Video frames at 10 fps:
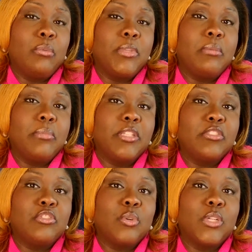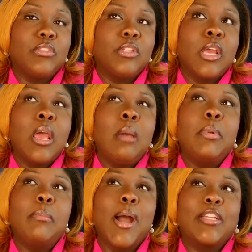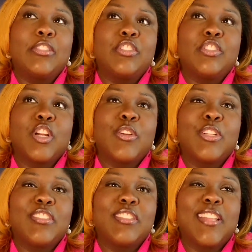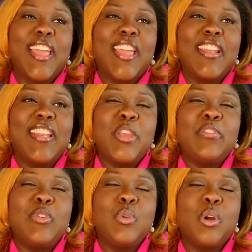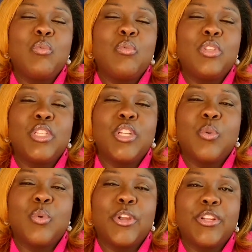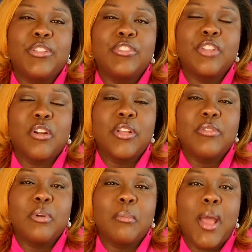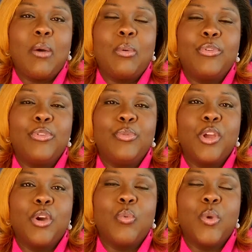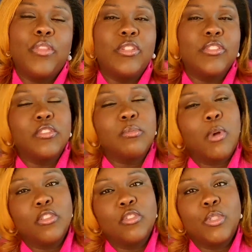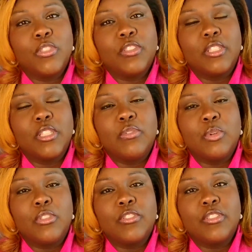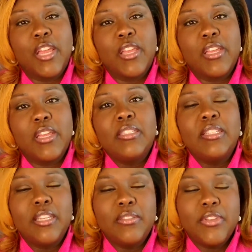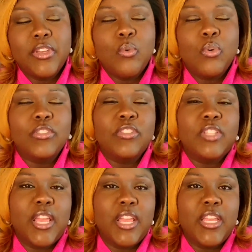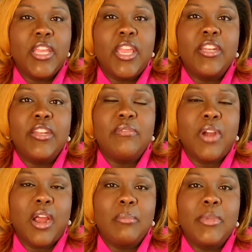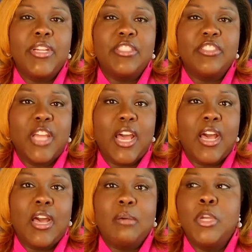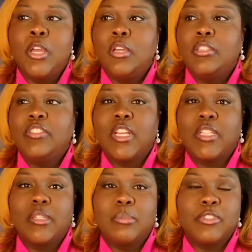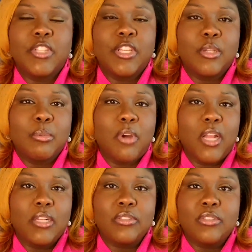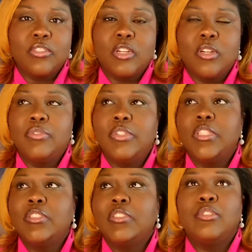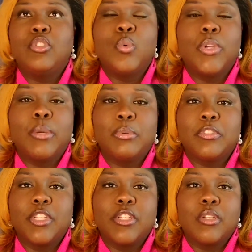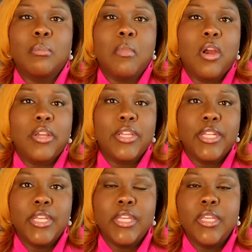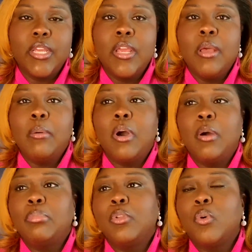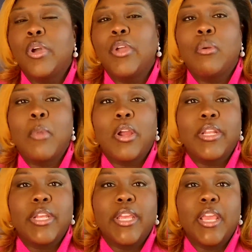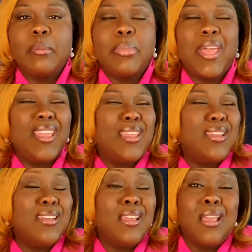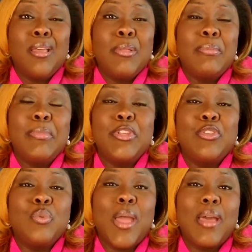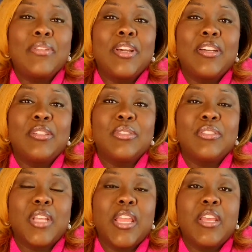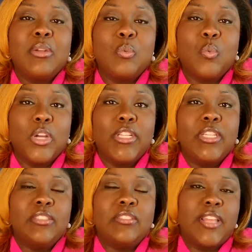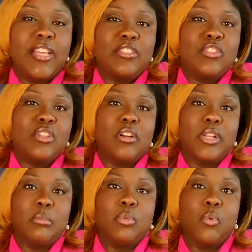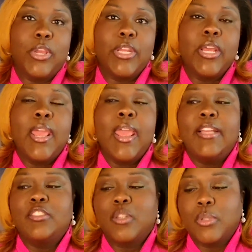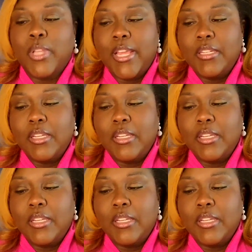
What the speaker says: be the best choice. But my concern is that if you don't really know where you're starting from, how will you know whether it's a smart choice to leave or to stay? Leaving or staying in an environment, a job, selling a particular product or service, doing a particular marketing, a ploy or marketing campaign, you have to understand what is that starting point. And so that,